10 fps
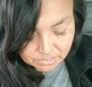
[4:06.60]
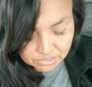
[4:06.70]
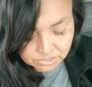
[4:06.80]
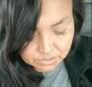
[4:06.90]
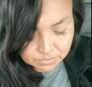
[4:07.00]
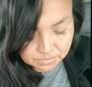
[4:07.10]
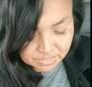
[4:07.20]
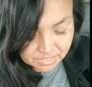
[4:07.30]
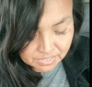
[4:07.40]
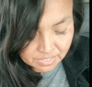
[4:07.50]
Sioux
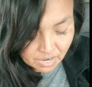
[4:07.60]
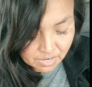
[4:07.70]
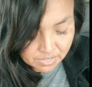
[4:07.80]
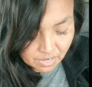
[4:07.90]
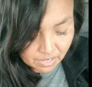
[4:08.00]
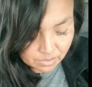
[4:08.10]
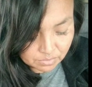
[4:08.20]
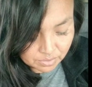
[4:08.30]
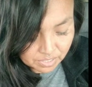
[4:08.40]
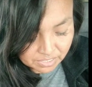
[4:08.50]
men are not
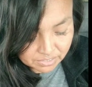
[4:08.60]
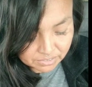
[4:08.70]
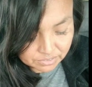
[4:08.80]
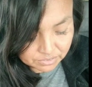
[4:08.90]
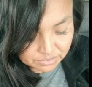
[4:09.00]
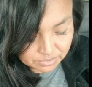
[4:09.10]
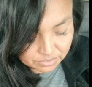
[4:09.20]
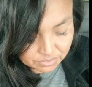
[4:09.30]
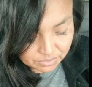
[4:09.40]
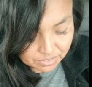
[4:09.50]
afraid to
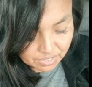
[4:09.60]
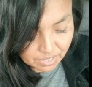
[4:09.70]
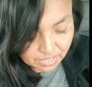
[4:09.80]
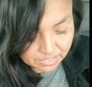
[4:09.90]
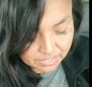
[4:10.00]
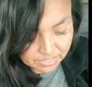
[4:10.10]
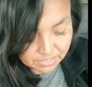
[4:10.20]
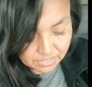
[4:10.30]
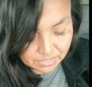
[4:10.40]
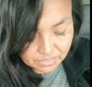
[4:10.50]
endure hunger,
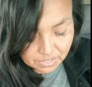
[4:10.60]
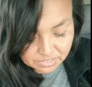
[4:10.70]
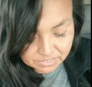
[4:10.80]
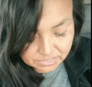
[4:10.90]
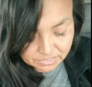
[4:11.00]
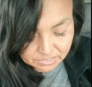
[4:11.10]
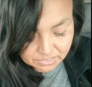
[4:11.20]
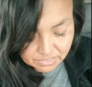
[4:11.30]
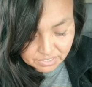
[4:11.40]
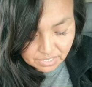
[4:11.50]
thirst,
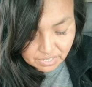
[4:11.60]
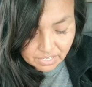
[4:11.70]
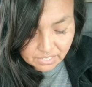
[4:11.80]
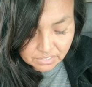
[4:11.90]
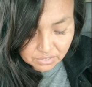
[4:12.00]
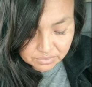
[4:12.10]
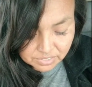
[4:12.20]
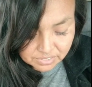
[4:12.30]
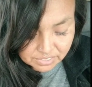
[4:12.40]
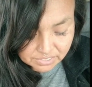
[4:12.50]
and
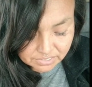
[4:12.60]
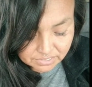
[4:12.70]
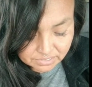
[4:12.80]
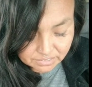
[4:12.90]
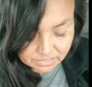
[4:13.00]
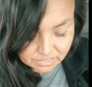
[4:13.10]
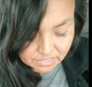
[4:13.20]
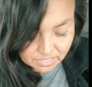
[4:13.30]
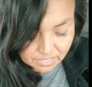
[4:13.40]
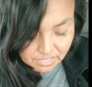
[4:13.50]
loneliness.
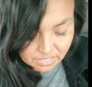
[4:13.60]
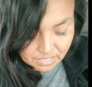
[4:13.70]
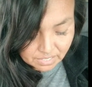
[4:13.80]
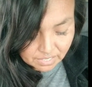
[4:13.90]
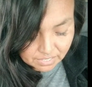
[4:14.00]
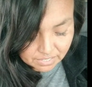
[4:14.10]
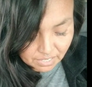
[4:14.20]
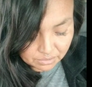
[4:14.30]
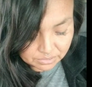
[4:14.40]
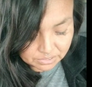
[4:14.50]
And
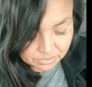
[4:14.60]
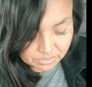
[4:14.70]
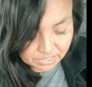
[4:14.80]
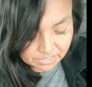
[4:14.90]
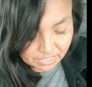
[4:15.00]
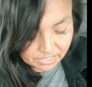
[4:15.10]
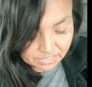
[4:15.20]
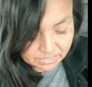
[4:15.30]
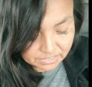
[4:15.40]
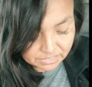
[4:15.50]
I was only
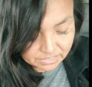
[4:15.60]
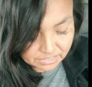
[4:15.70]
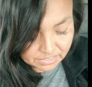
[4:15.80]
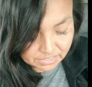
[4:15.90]
96